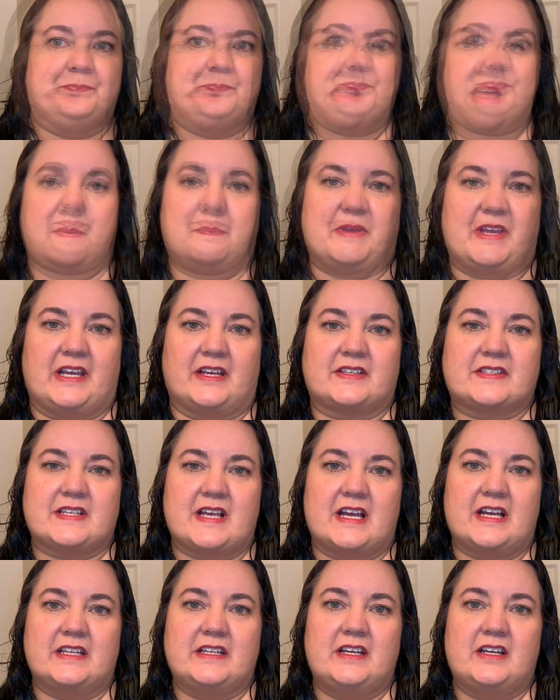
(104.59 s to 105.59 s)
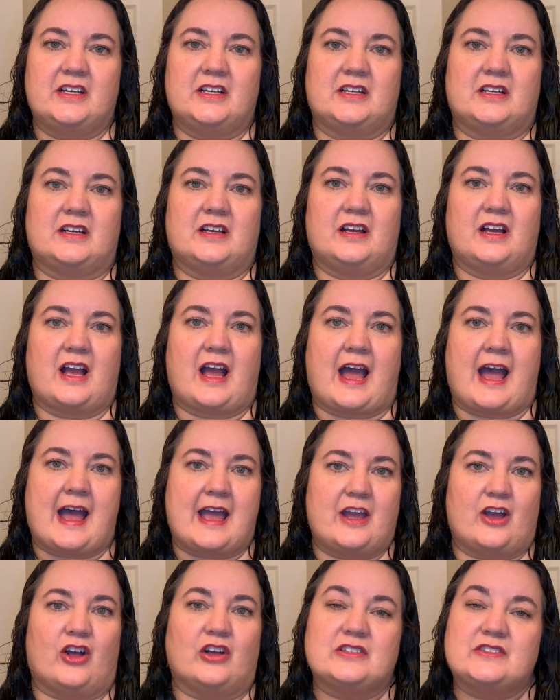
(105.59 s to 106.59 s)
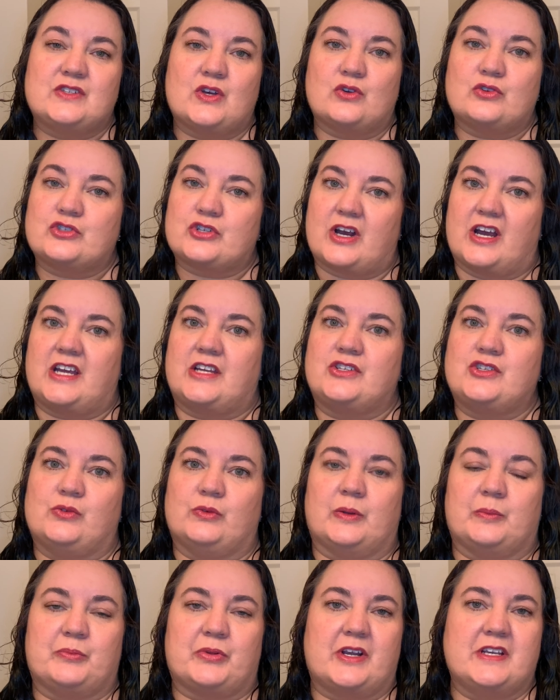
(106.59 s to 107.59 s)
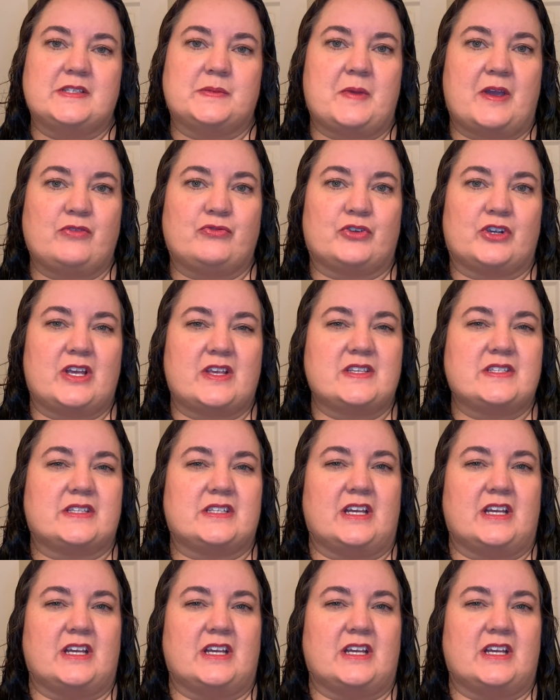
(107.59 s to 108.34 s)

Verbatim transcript: That being said, I also try to embrace my frizz.